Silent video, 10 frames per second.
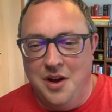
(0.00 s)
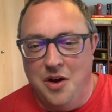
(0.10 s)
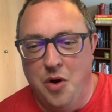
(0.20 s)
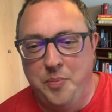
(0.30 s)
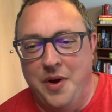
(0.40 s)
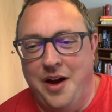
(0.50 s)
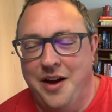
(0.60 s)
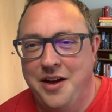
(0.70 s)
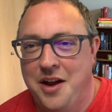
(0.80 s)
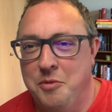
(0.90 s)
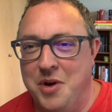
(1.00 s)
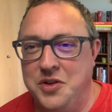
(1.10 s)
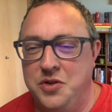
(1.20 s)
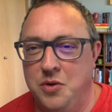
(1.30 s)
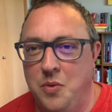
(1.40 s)
hope everybody's
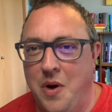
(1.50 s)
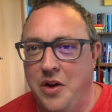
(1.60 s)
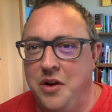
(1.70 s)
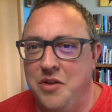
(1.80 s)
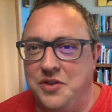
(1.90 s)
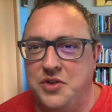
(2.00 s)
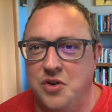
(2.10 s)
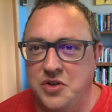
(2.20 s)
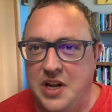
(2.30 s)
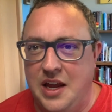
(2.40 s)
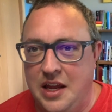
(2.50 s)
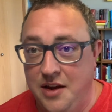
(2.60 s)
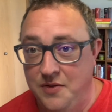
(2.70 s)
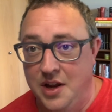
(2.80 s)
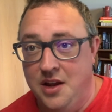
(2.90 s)
doing well here this Thursday
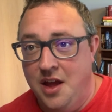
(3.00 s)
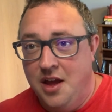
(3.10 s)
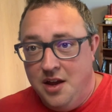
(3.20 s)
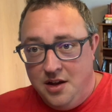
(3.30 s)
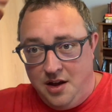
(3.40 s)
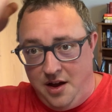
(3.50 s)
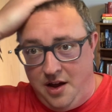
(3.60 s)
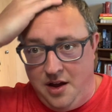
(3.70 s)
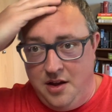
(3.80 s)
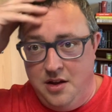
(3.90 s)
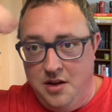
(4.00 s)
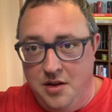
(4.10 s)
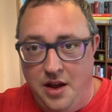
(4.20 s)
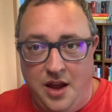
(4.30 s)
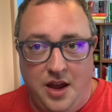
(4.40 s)
evening,
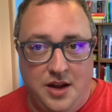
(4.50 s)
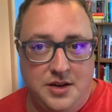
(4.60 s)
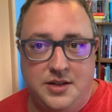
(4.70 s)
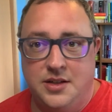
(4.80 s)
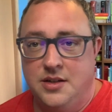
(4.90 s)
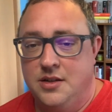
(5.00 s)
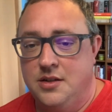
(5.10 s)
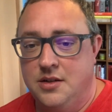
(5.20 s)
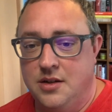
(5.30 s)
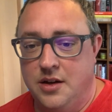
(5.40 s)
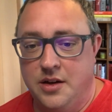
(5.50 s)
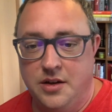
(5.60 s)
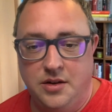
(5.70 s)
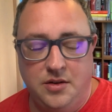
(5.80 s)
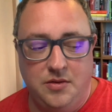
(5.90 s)
and
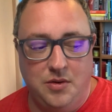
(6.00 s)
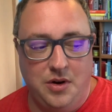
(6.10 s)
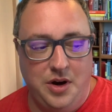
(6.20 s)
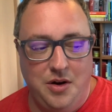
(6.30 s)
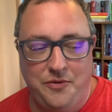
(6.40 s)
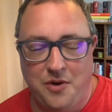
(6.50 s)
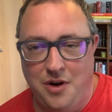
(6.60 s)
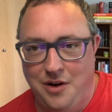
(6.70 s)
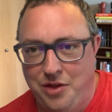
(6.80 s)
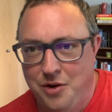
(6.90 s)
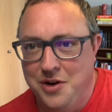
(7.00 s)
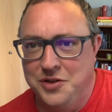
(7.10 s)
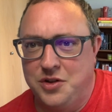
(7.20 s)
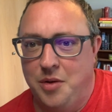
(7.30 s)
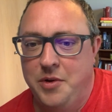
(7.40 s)
we're here for our third
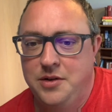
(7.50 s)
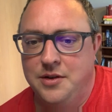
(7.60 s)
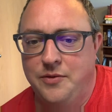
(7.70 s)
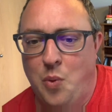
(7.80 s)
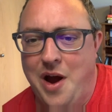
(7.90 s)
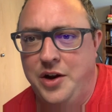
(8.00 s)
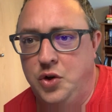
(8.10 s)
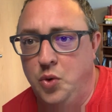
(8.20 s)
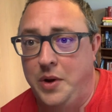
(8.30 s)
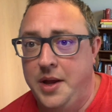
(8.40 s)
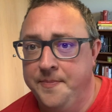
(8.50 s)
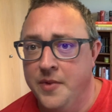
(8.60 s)
installment of Why Do We?